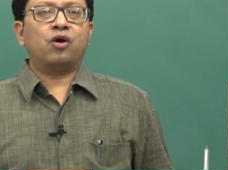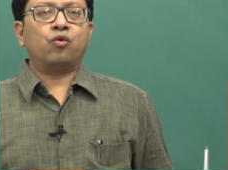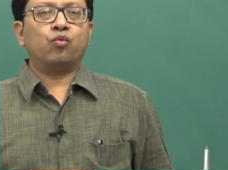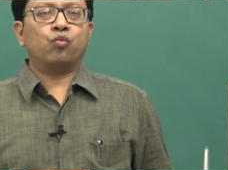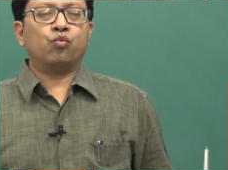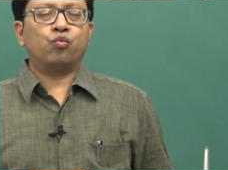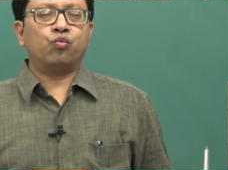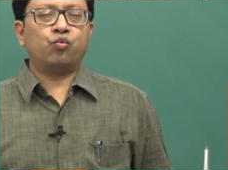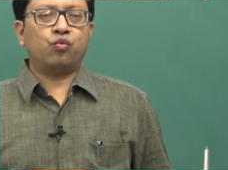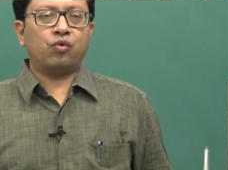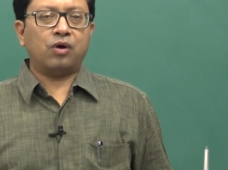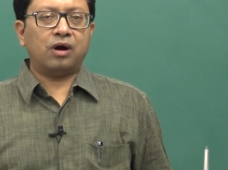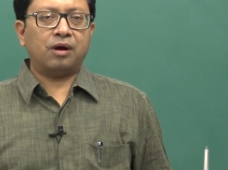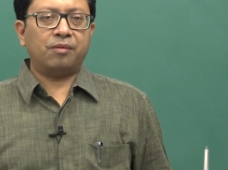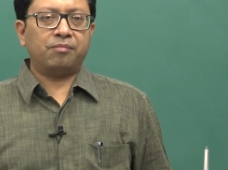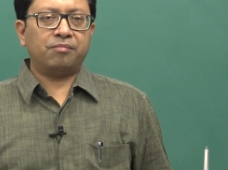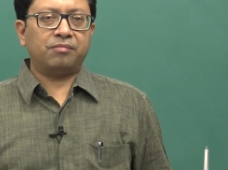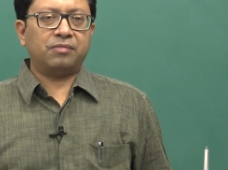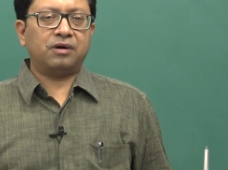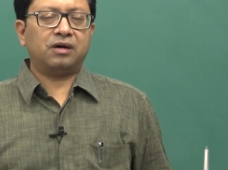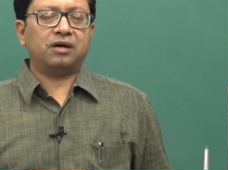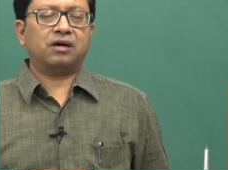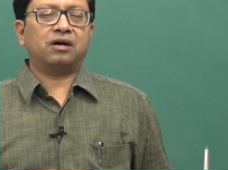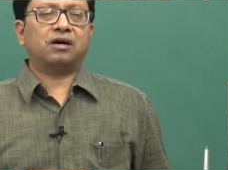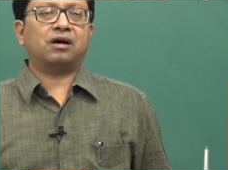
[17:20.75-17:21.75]

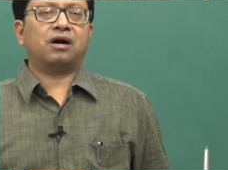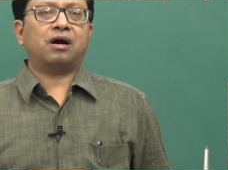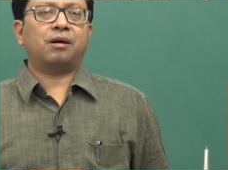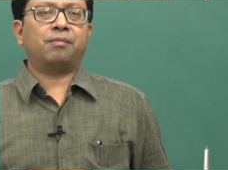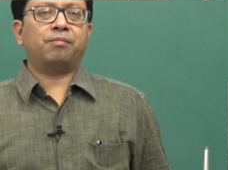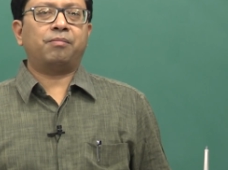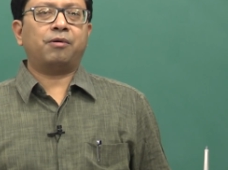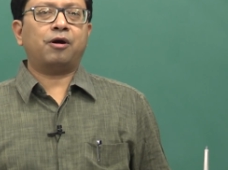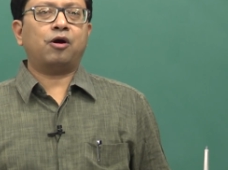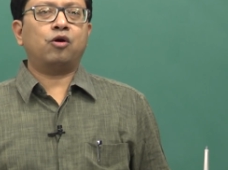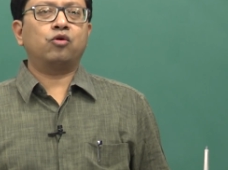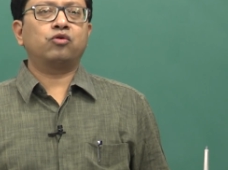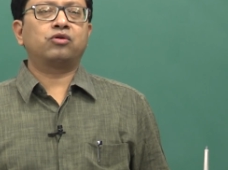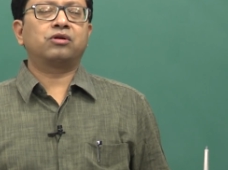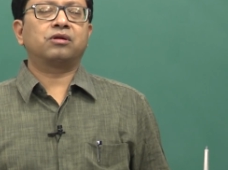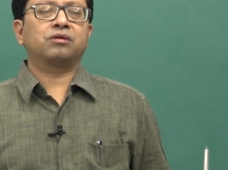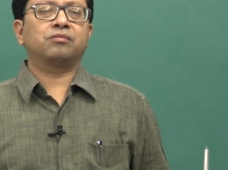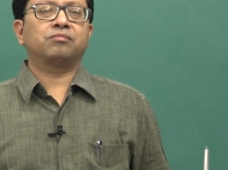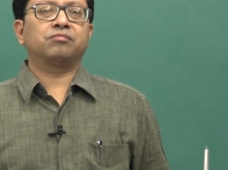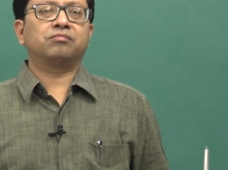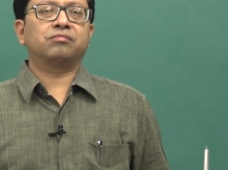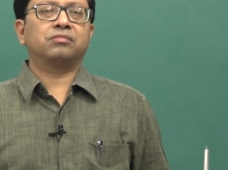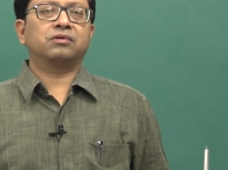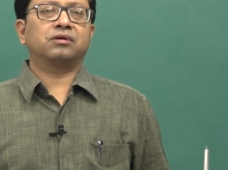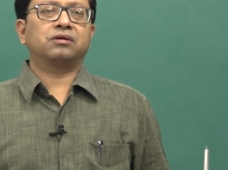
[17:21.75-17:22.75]
about
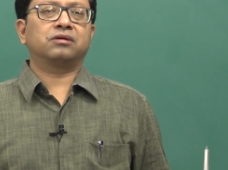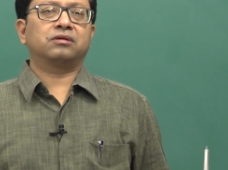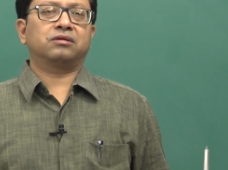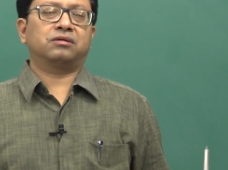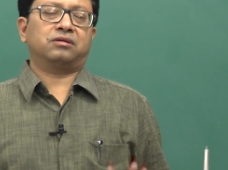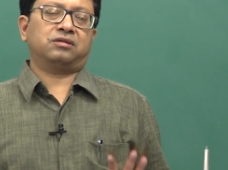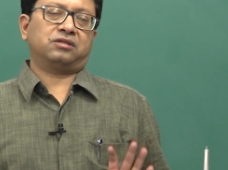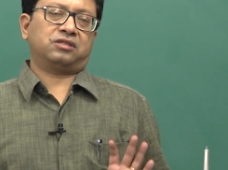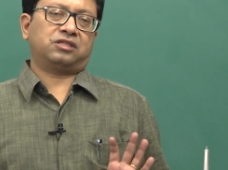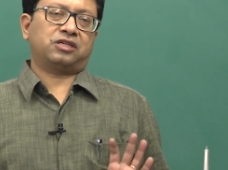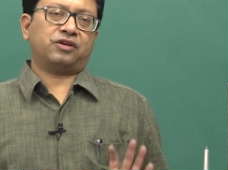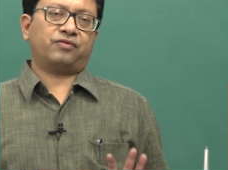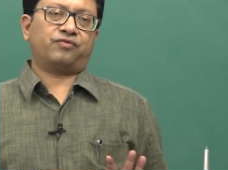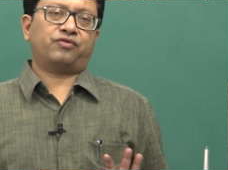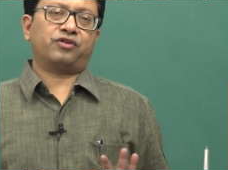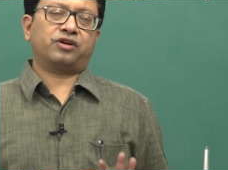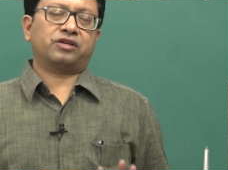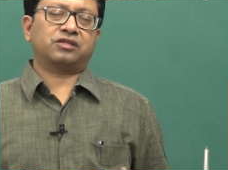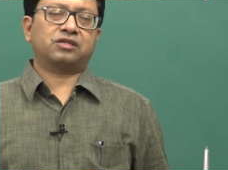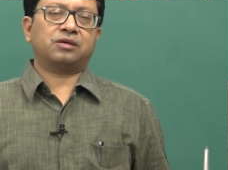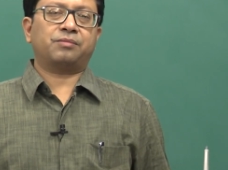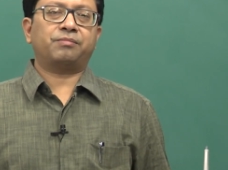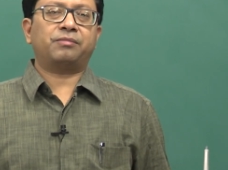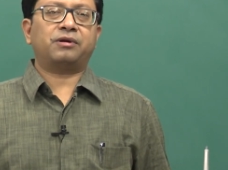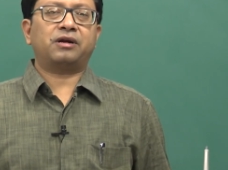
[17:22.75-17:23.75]
say for
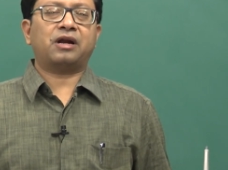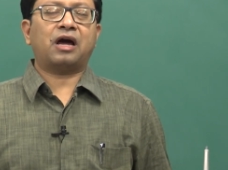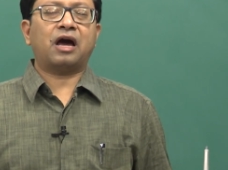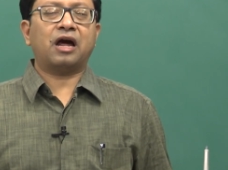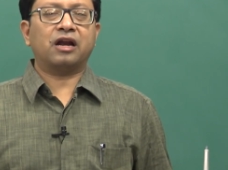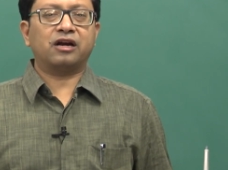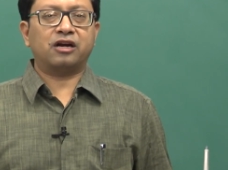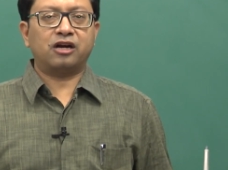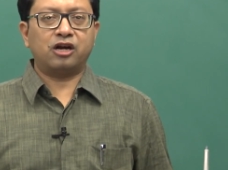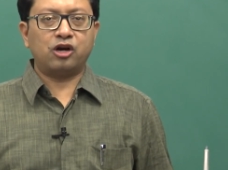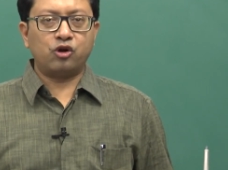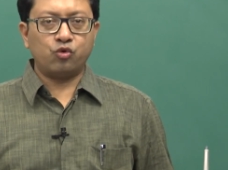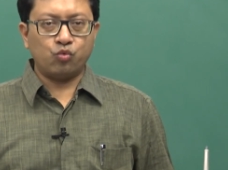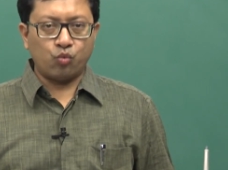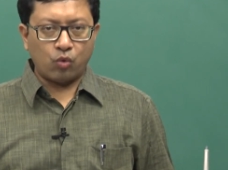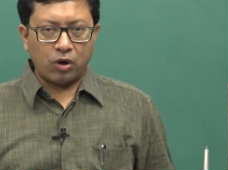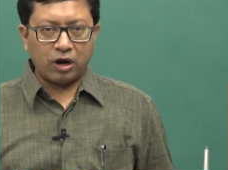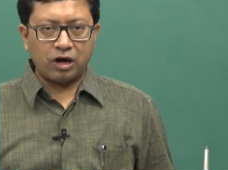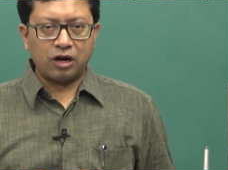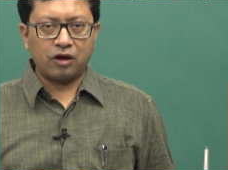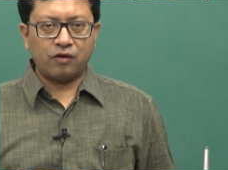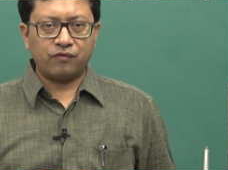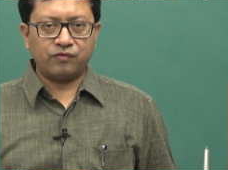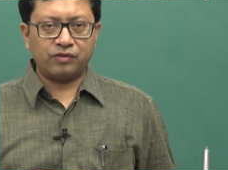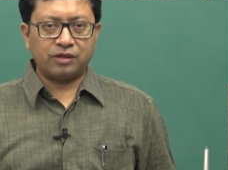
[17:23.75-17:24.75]
example
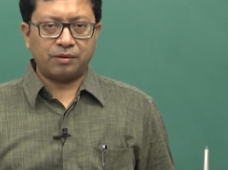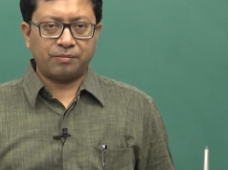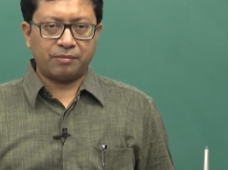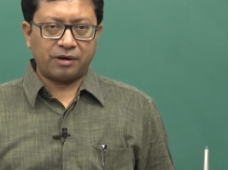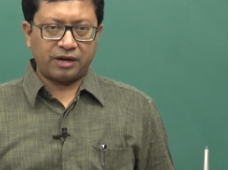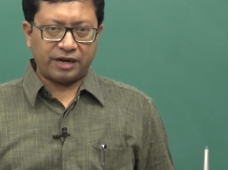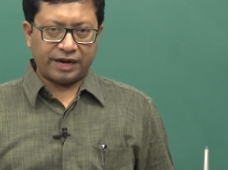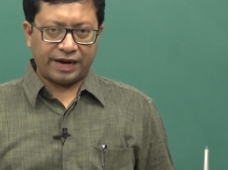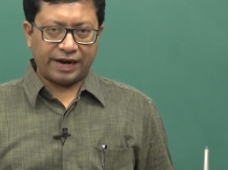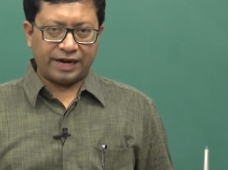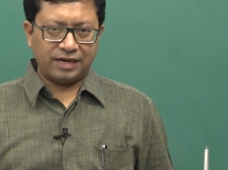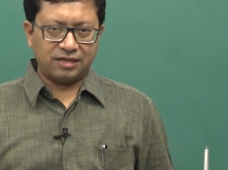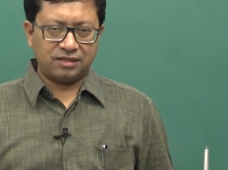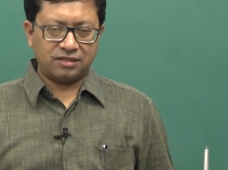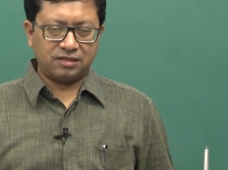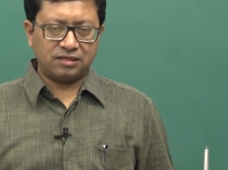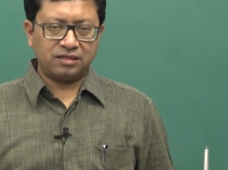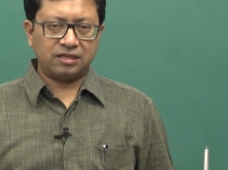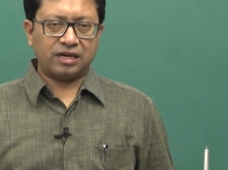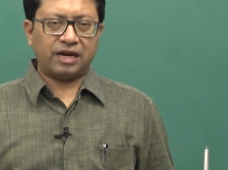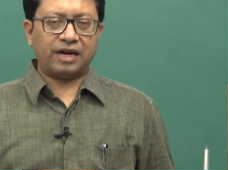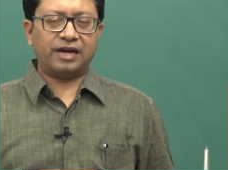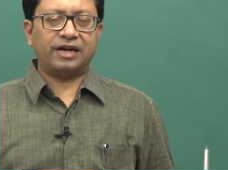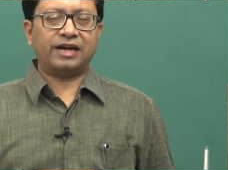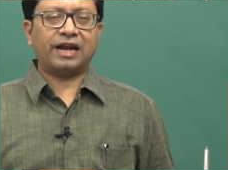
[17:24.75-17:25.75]
101 of them are heads
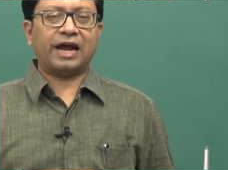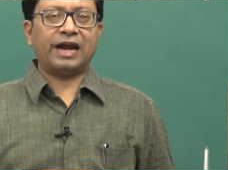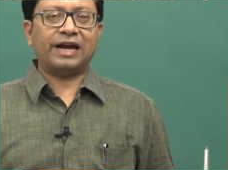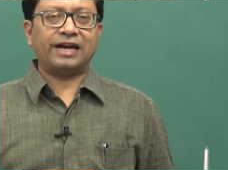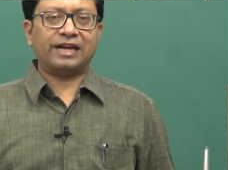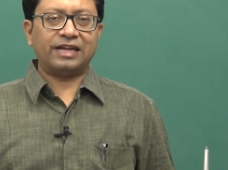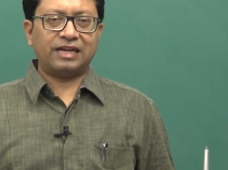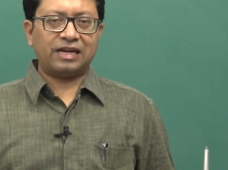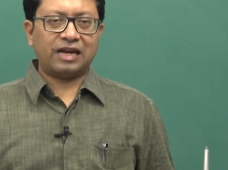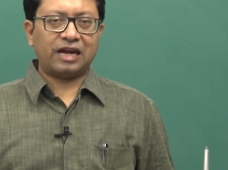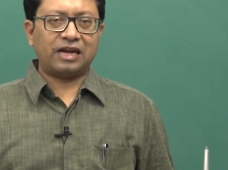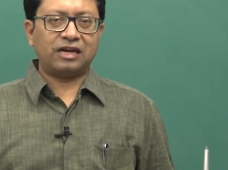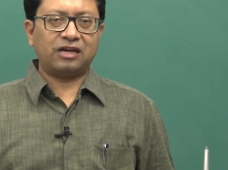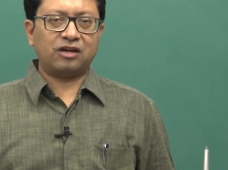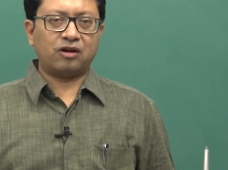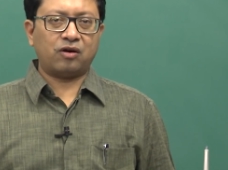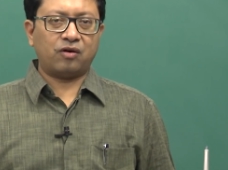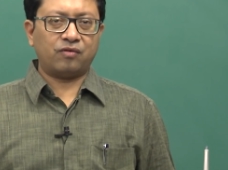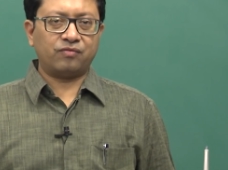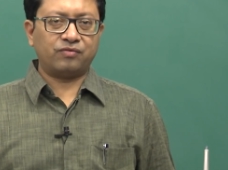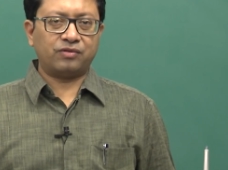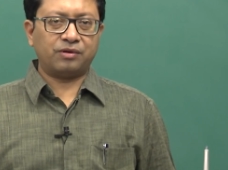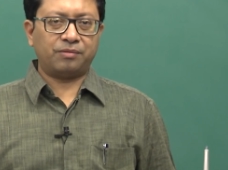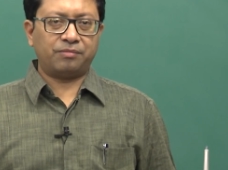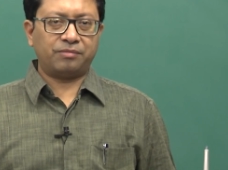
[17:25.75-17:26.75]
and 99
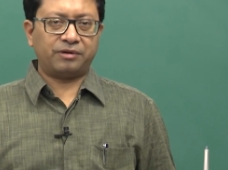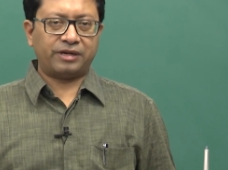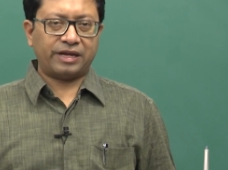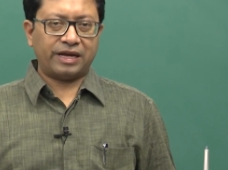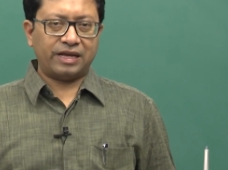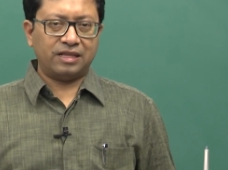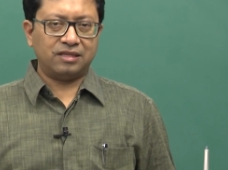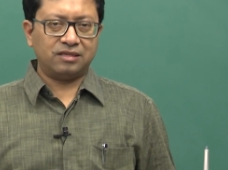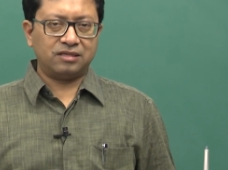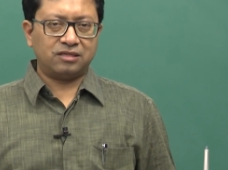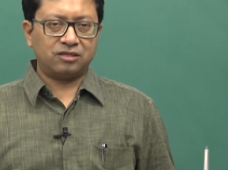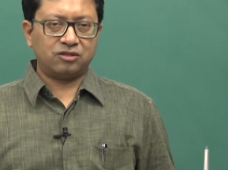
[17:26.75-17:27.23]
of them tails.